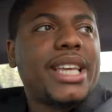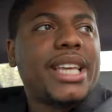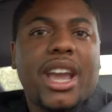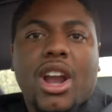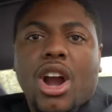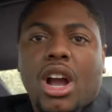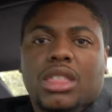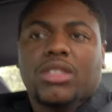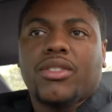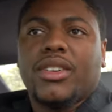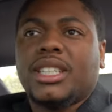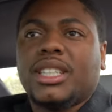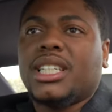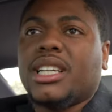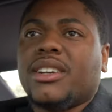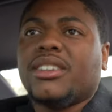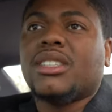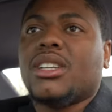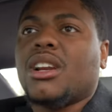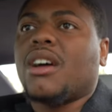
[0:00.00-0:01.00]
Take our 3
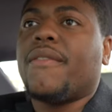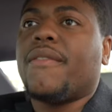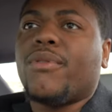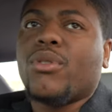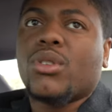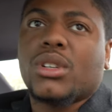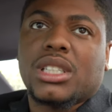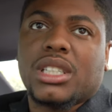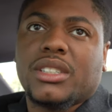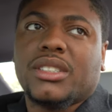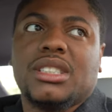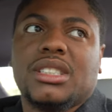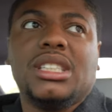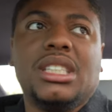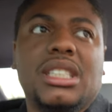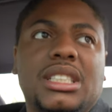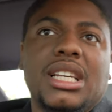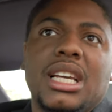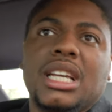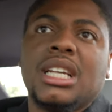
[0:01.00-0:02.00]
Series and our 4 Series
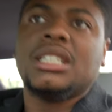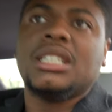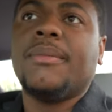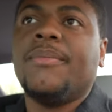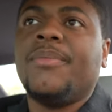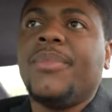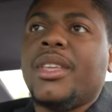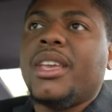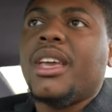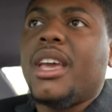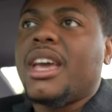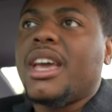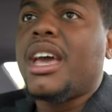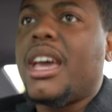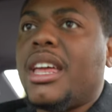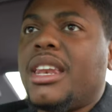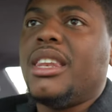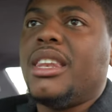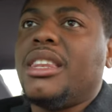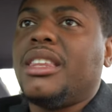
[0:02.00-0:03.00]
these days
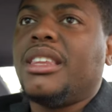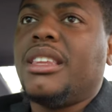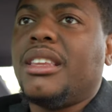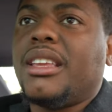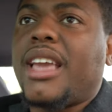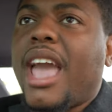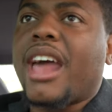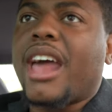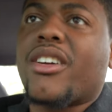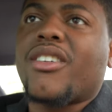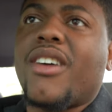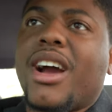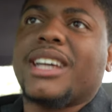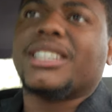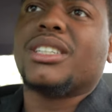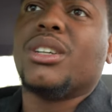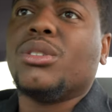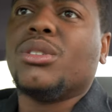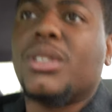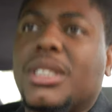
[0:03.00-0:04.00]
and
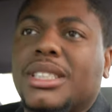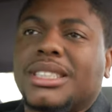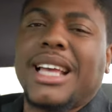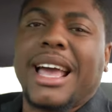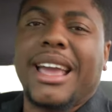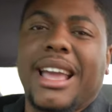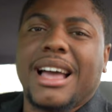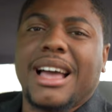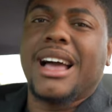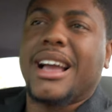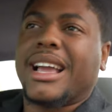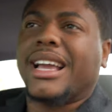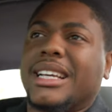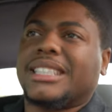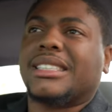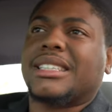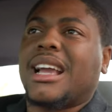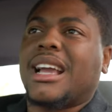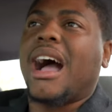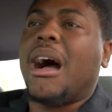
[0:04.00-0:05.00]
categorize those as like, I
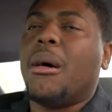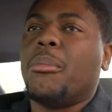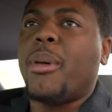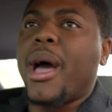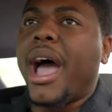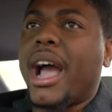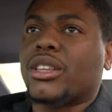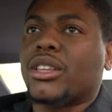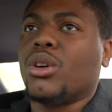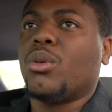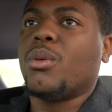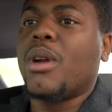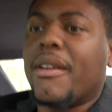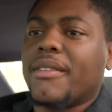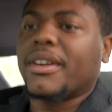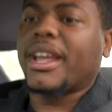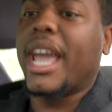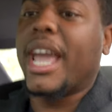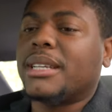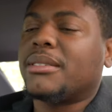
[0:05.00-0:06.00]
guess, compact or
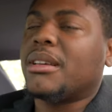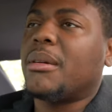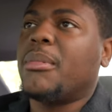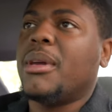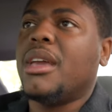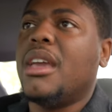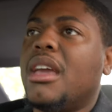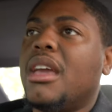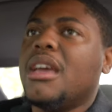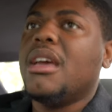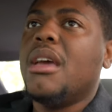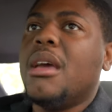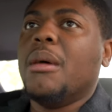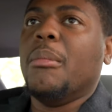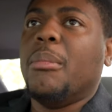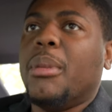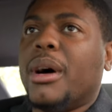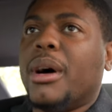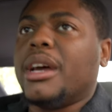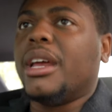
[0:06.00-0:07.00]
whatever the case may be.
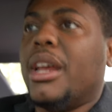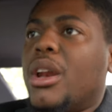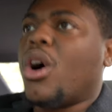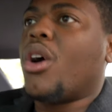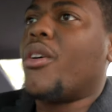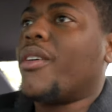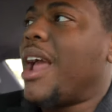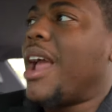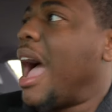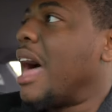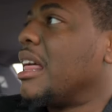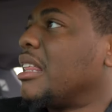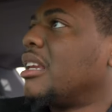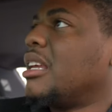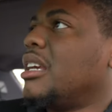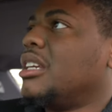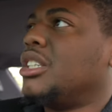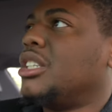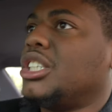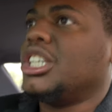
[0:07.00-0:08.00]
But in all
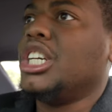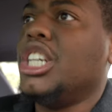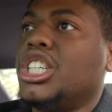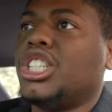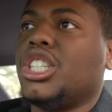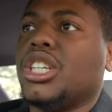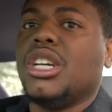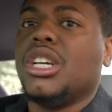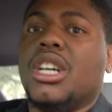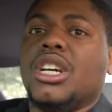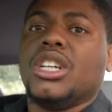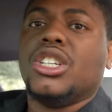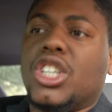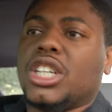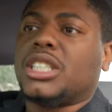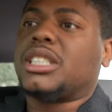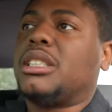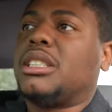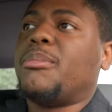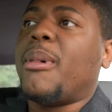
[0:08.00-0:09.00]
reality, sheesh,
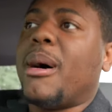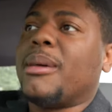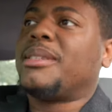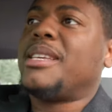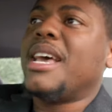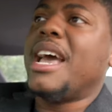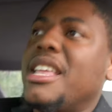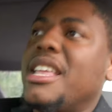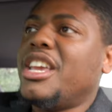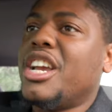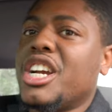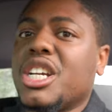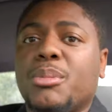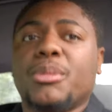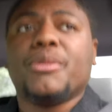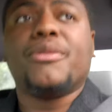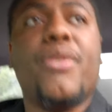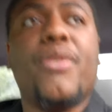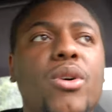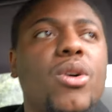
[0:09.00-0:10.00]
just about 10 years
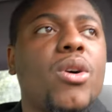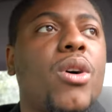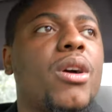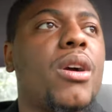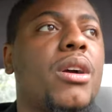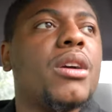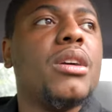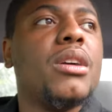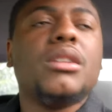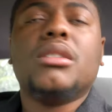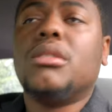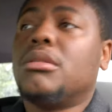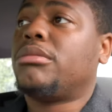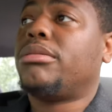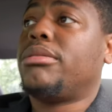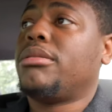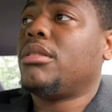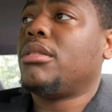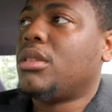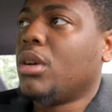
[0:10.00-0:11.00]
before,
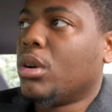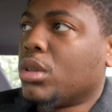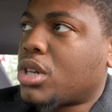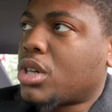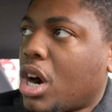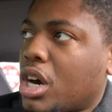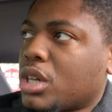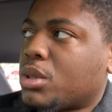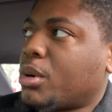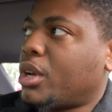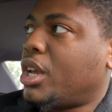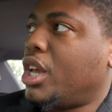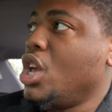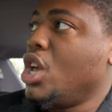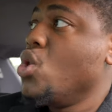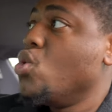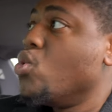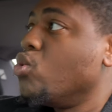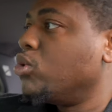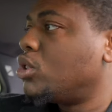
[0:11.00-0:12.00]
those cars were
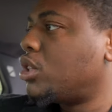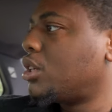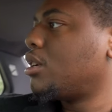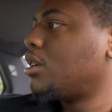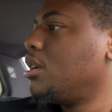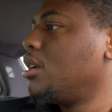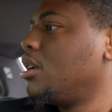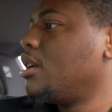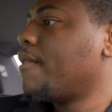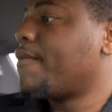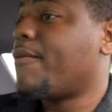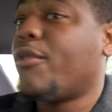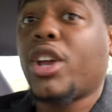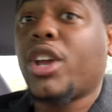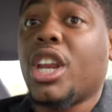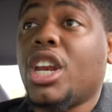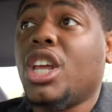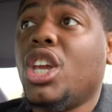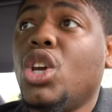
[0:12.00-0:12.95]
huge, freaking